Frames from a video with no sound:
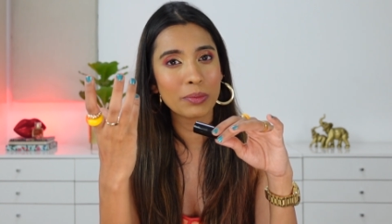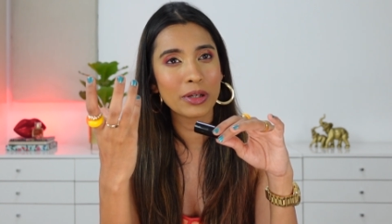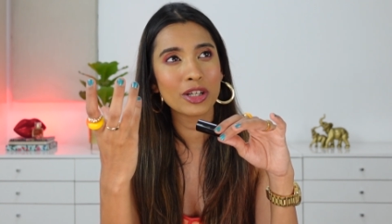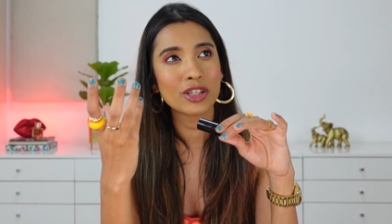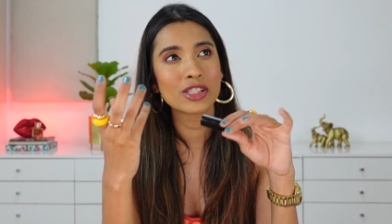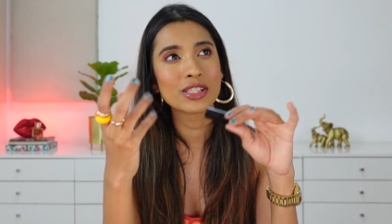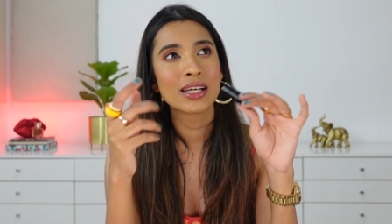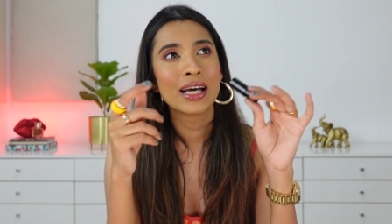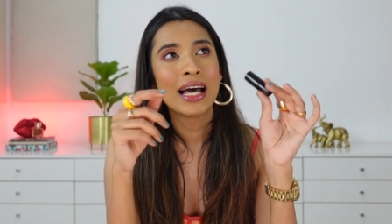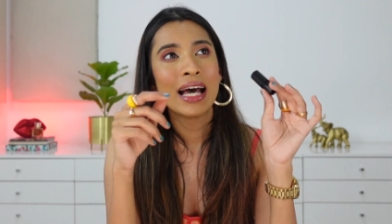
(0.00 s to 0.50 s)

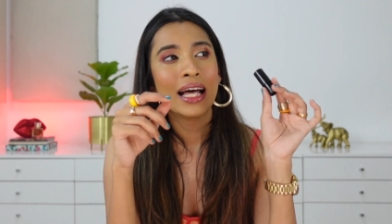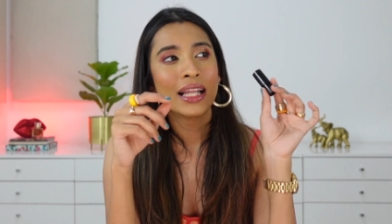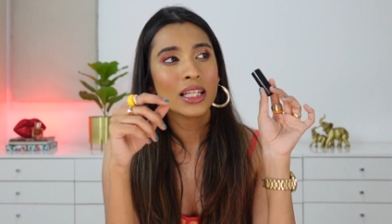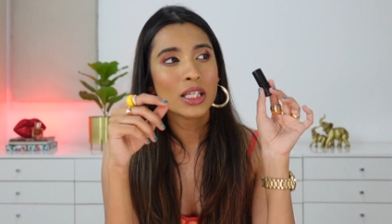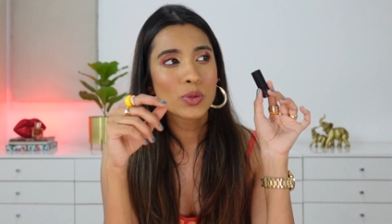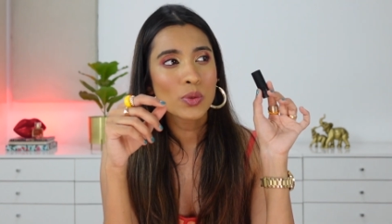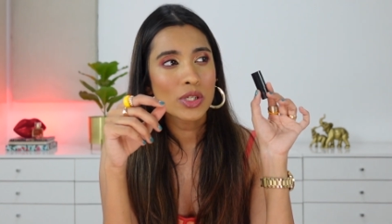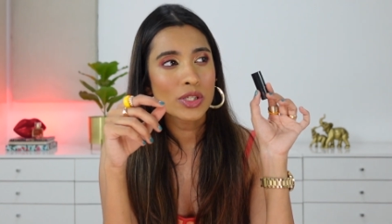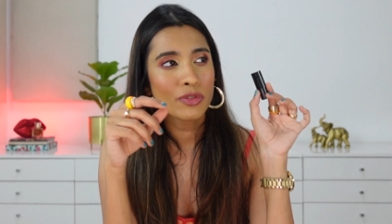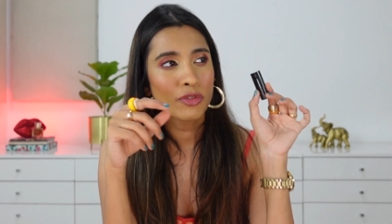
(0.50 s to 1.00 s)
because
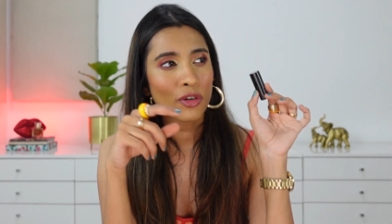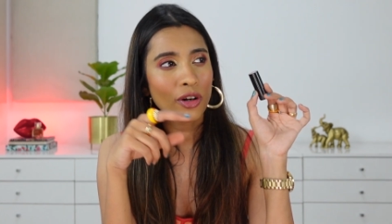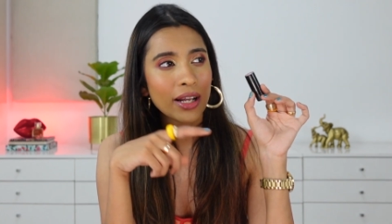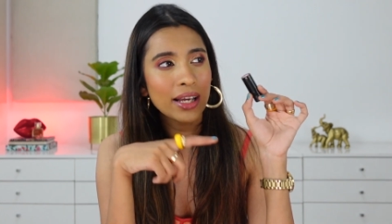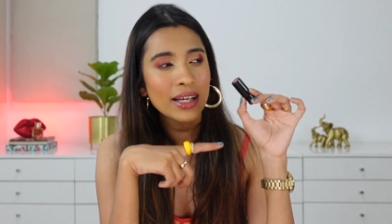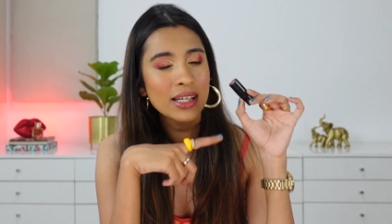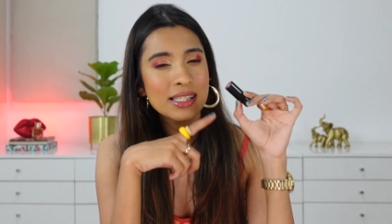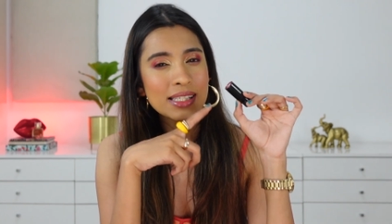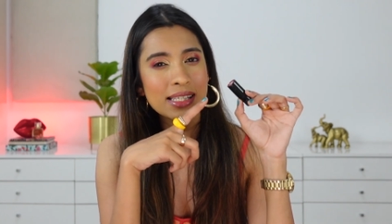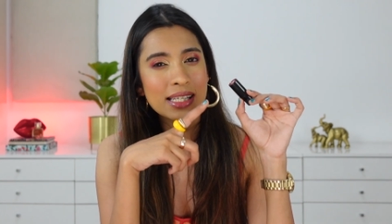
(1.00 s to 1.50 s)
this was for
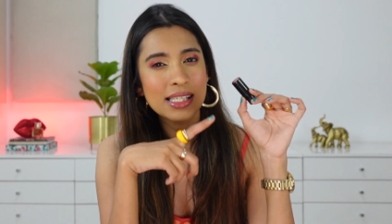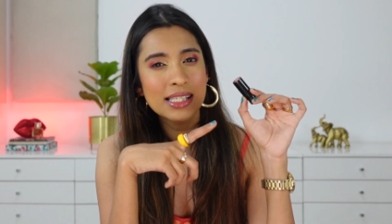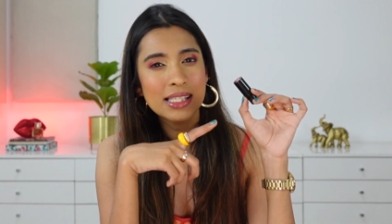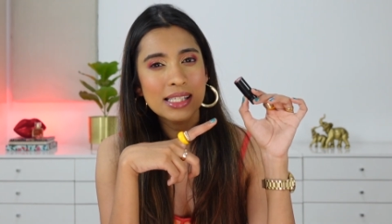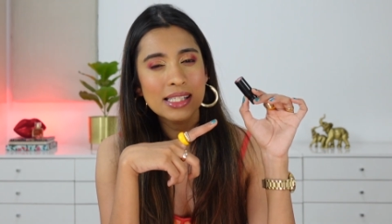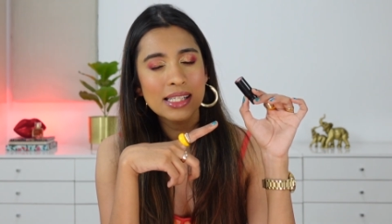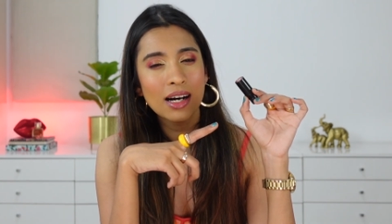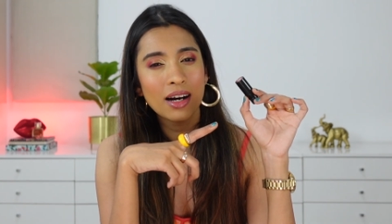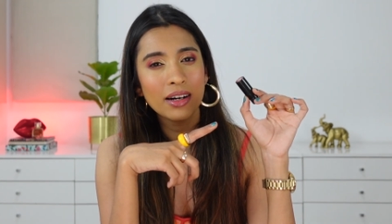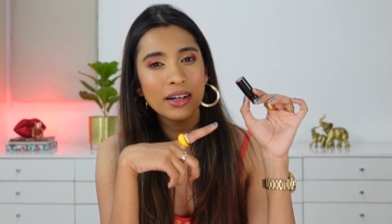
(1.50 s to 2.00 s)
like
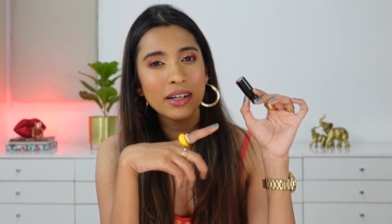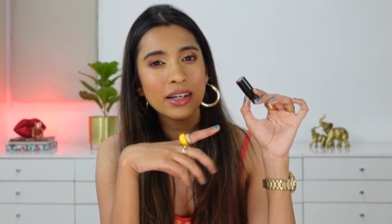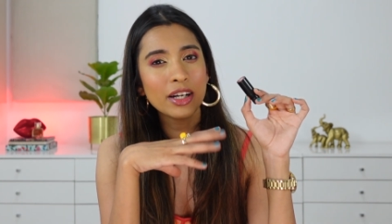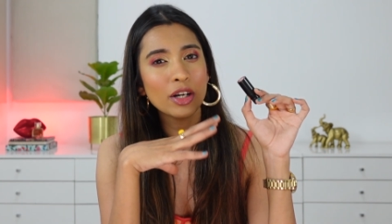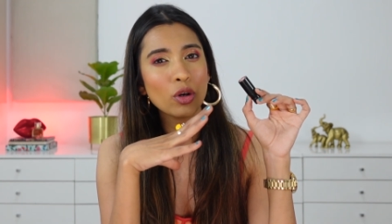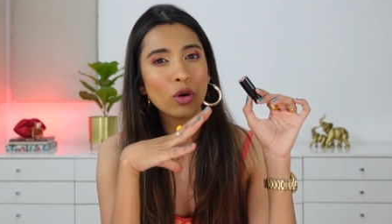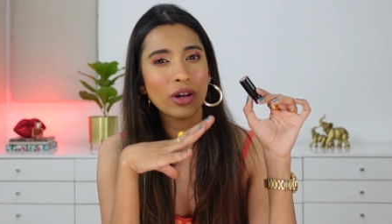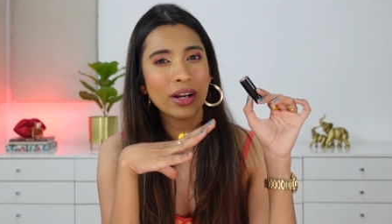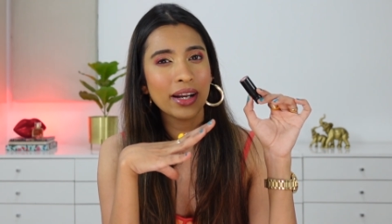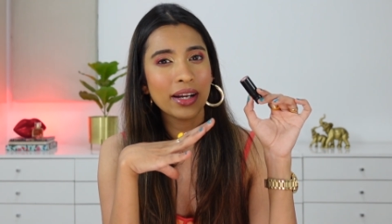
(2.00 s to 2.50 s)

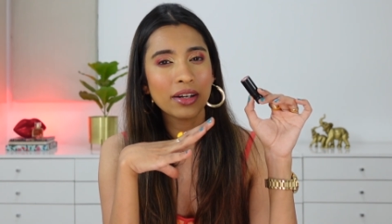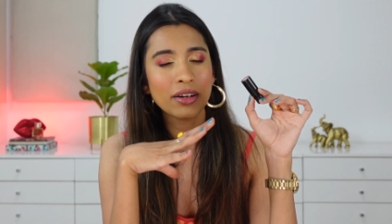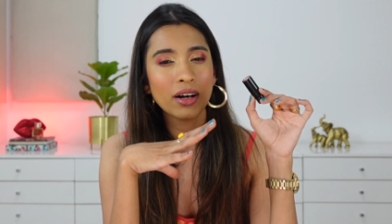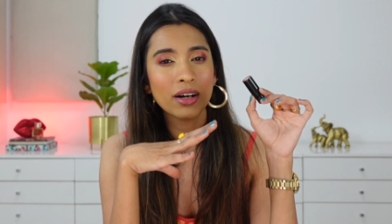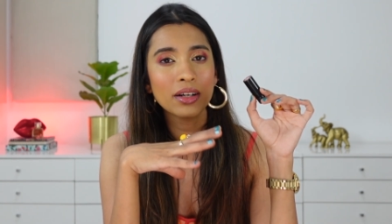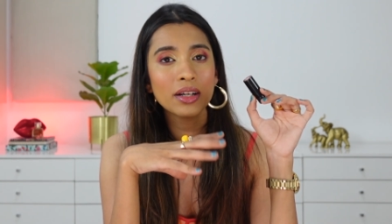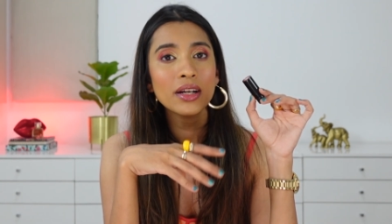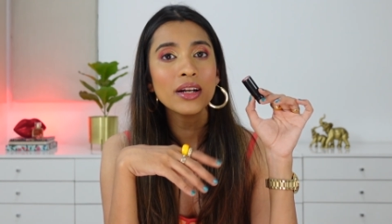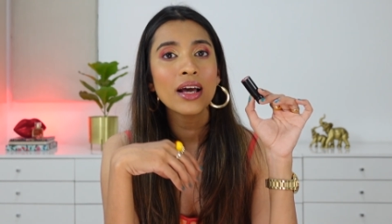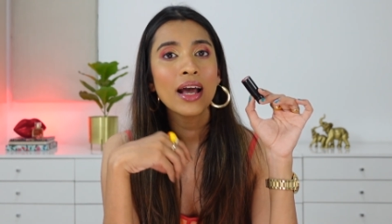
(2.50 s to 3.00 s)
600 or
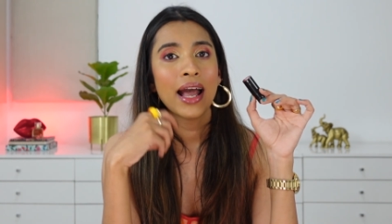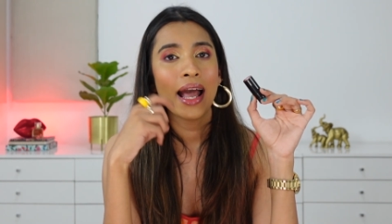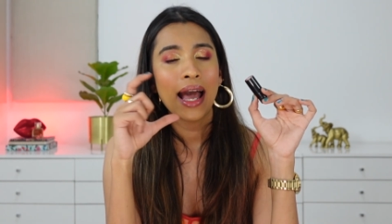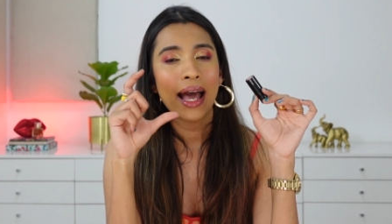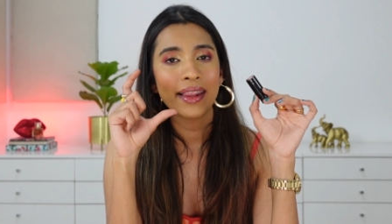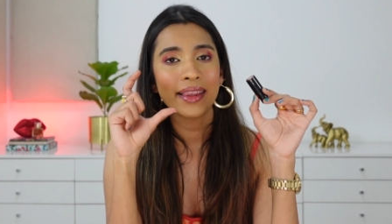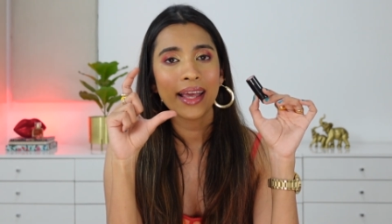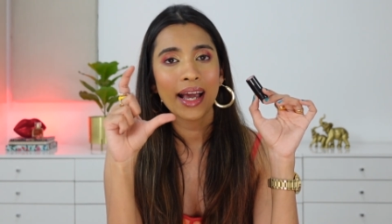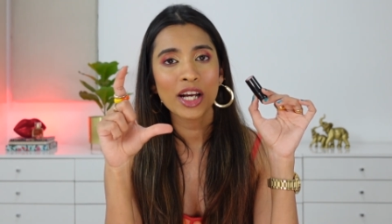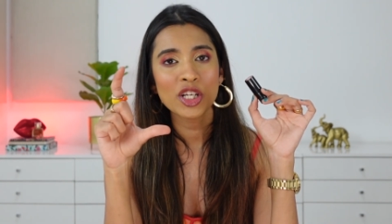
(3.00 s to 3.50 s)
800
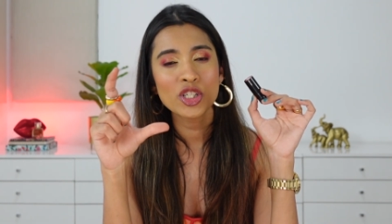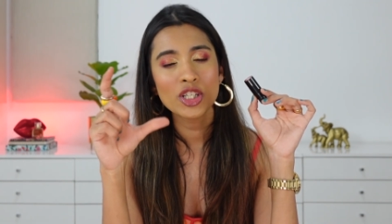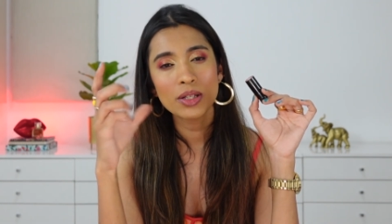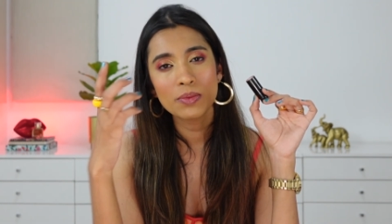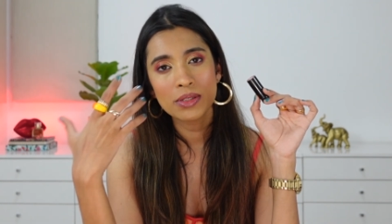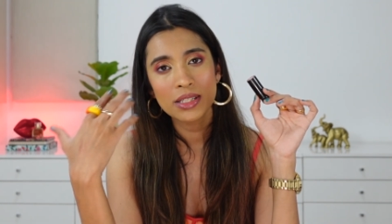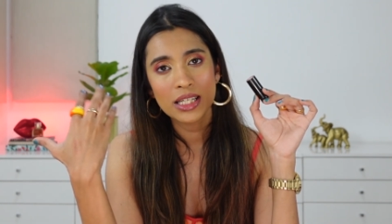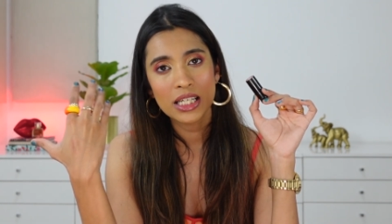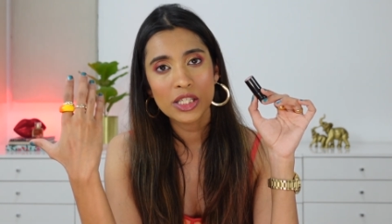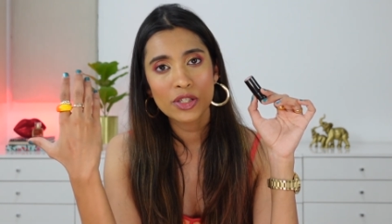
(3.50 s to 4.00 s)
and the actual
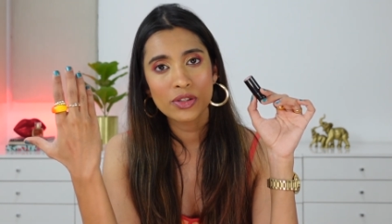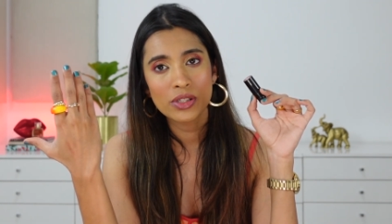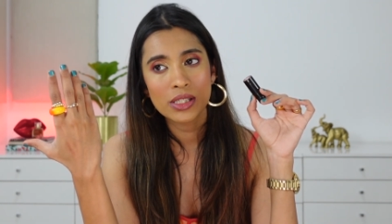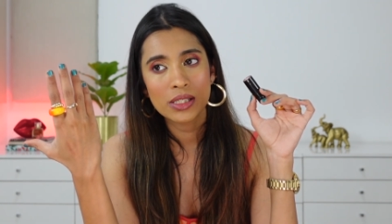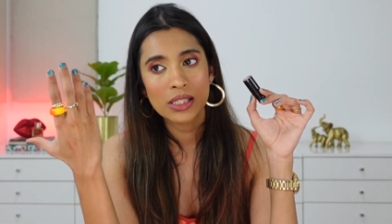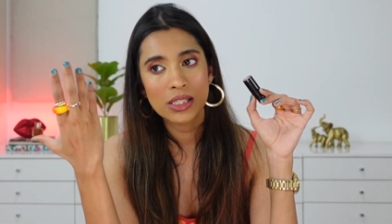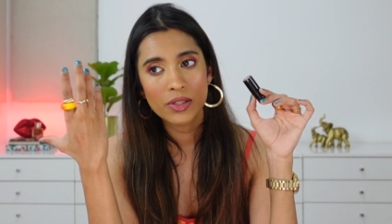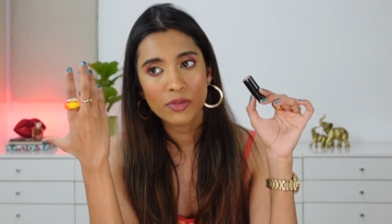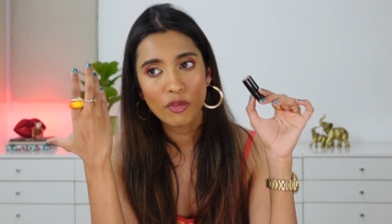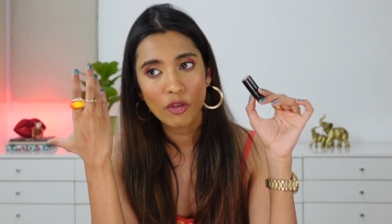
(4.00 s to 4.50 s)
lipstick
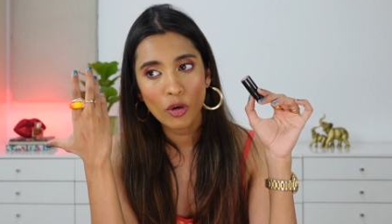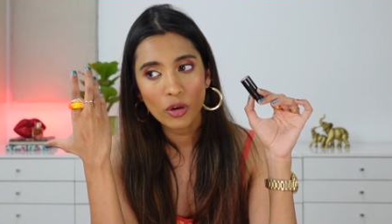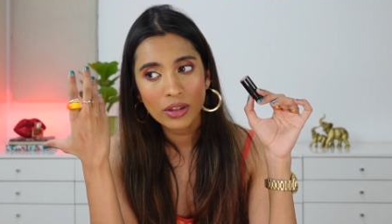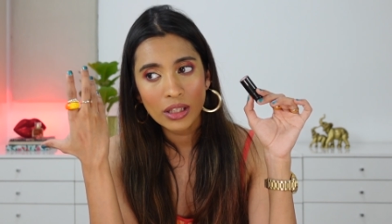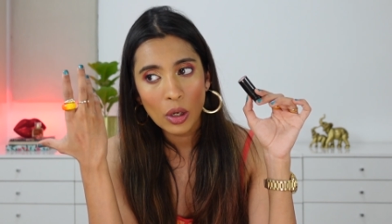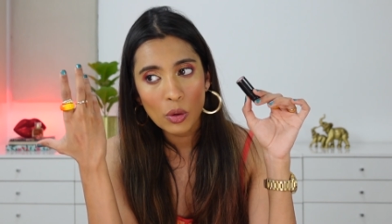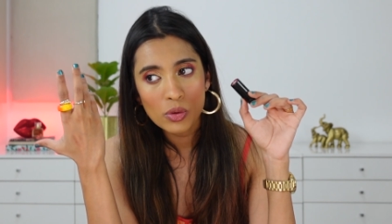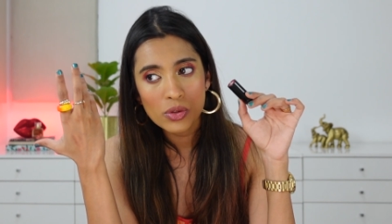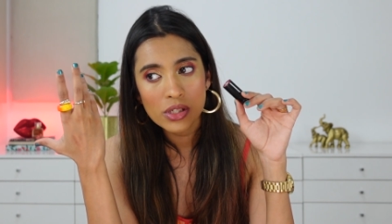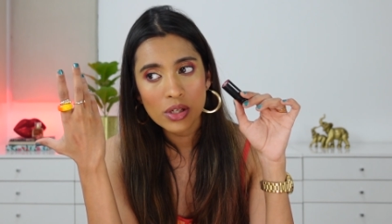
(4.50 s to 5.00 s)
is for
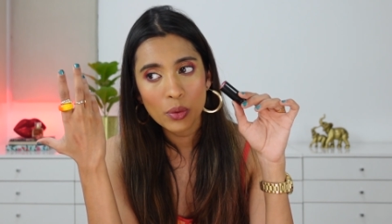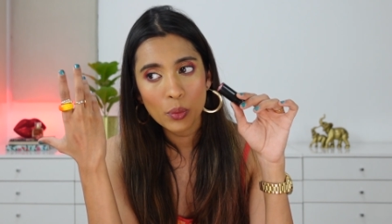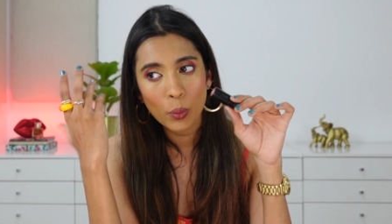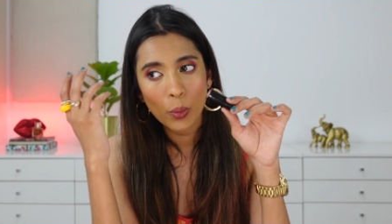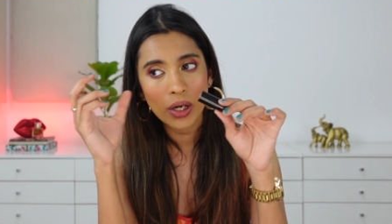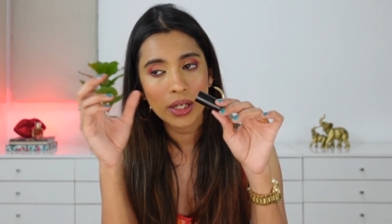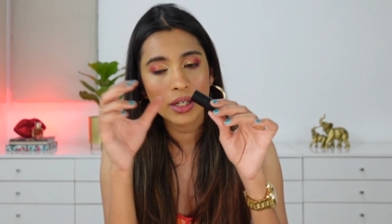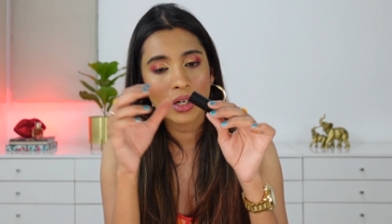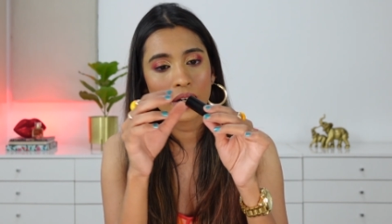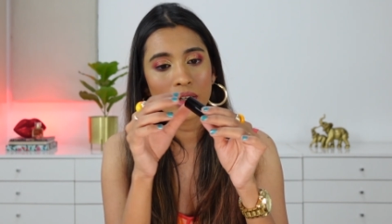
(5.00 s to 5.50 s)

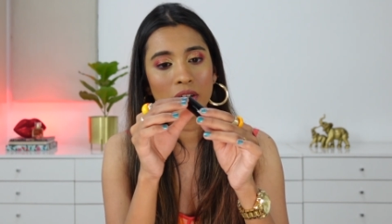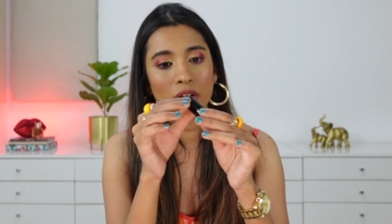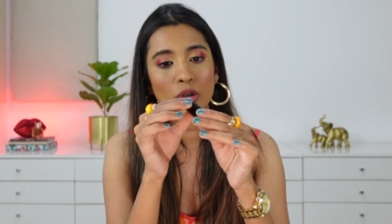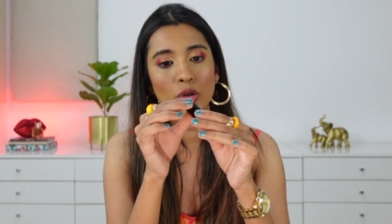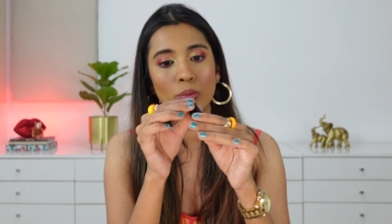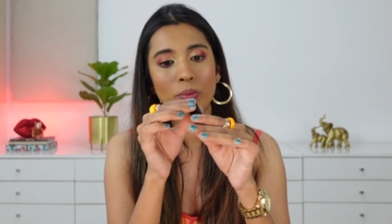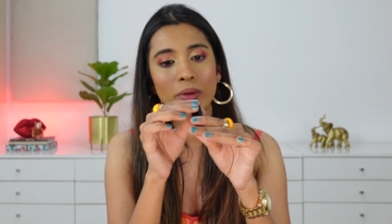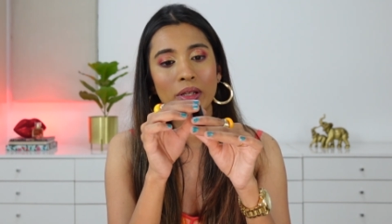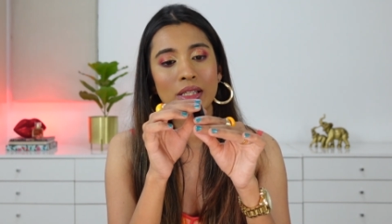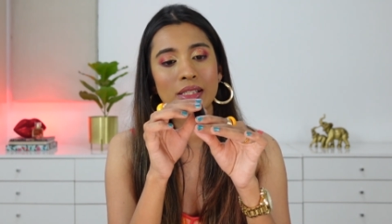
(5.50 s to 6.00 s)
1100
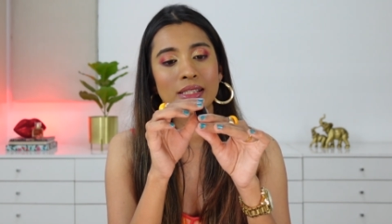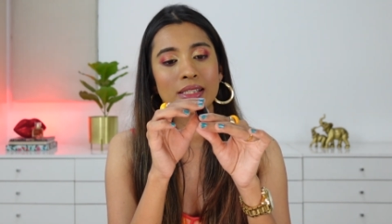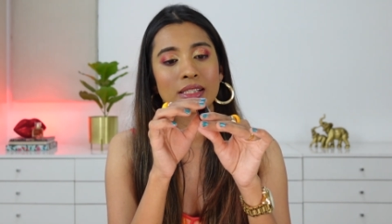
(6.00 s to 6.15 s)
rupees.